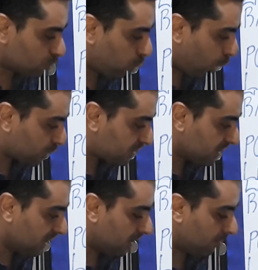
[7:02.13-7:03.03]

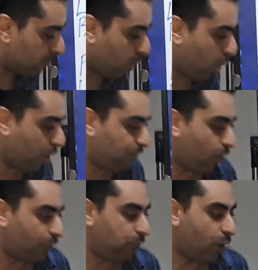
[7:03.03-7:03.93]
Tottenham.
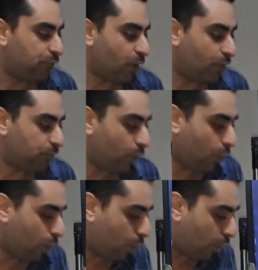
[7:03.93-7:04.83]

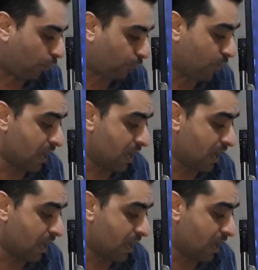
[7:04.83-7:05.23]
Off.